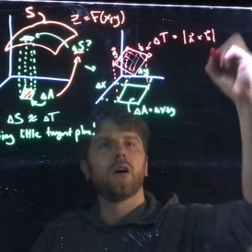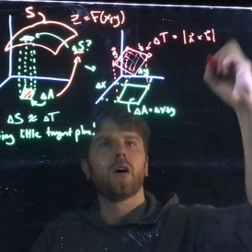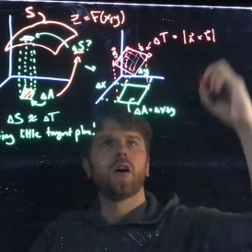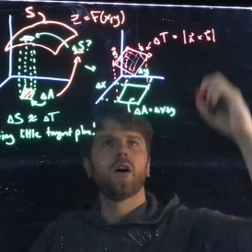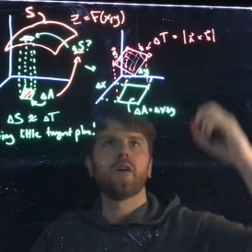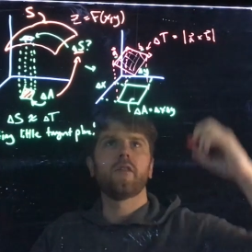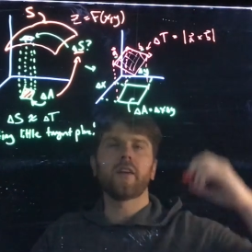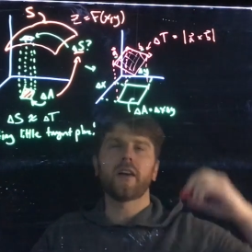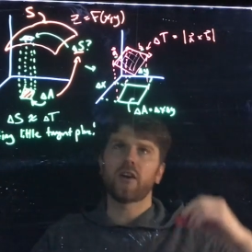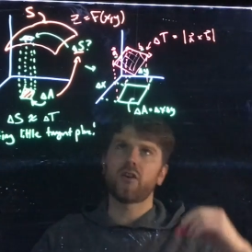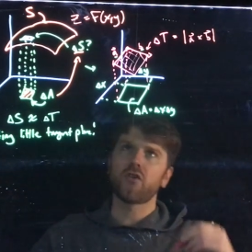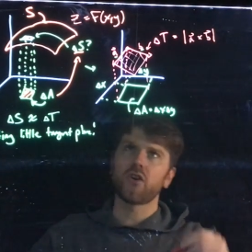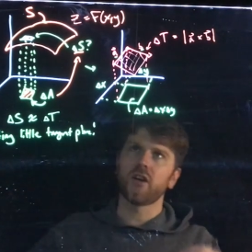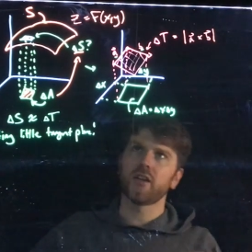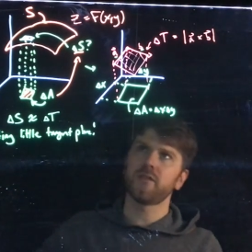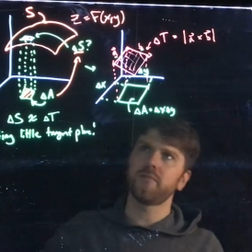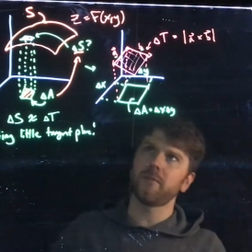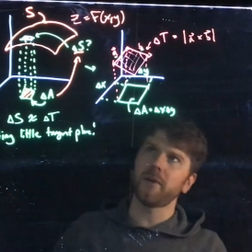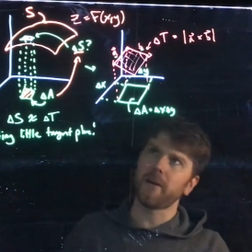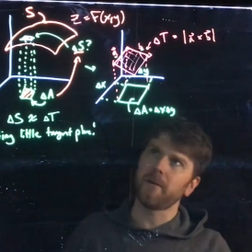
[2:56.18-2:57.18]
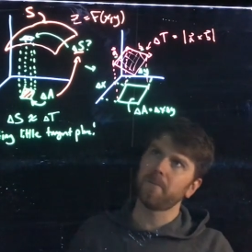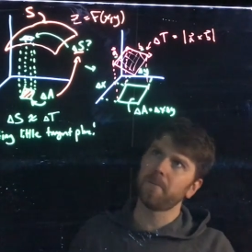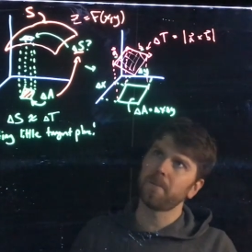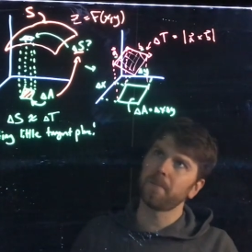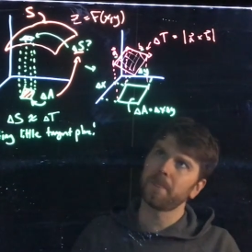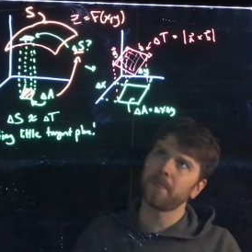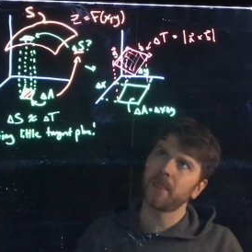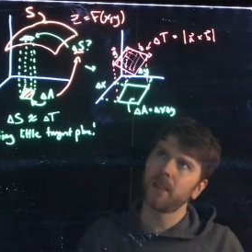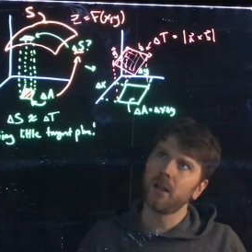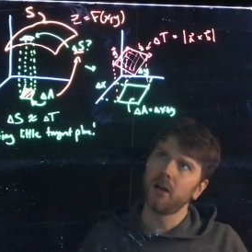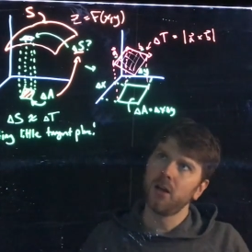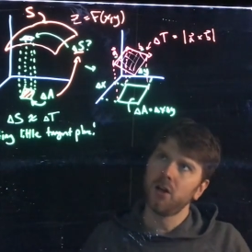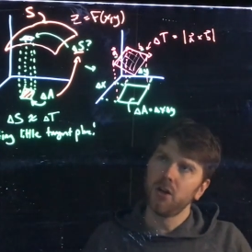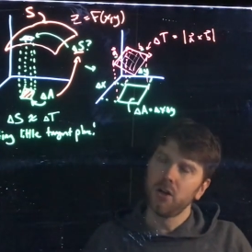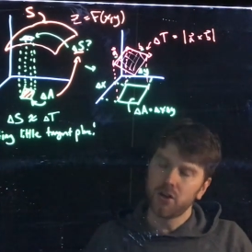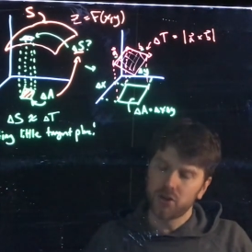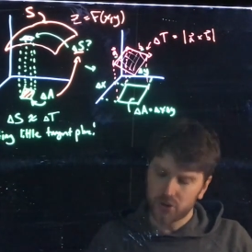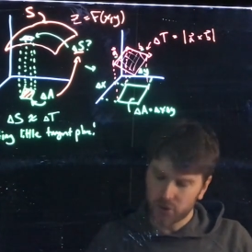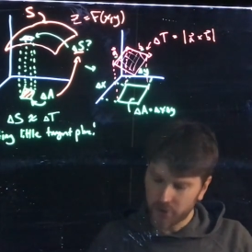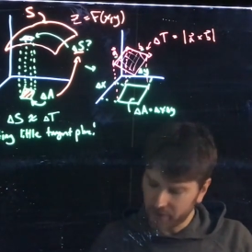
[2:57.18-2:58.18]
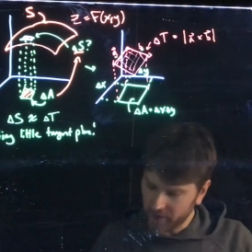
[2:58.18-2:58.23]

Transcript: of A cross B. So if